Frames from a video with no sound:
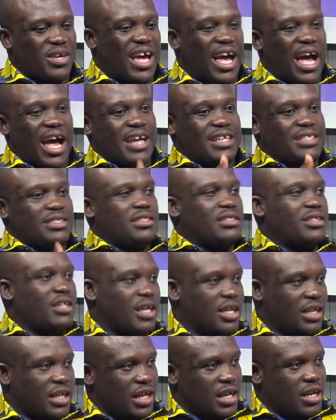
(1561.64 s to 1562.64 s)
behind
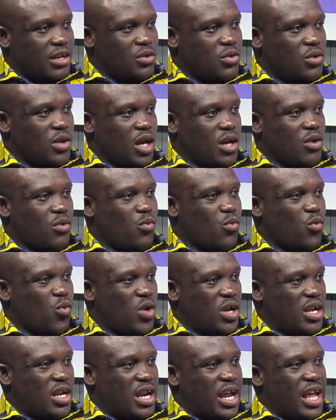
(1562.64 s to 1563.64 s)
that and look at
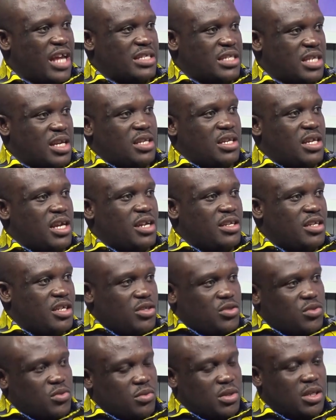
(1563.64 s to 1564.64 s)
what exactly are
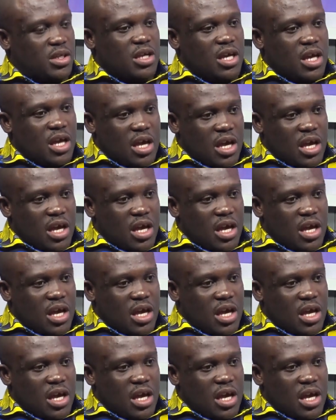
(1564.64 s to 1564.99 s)
they doing.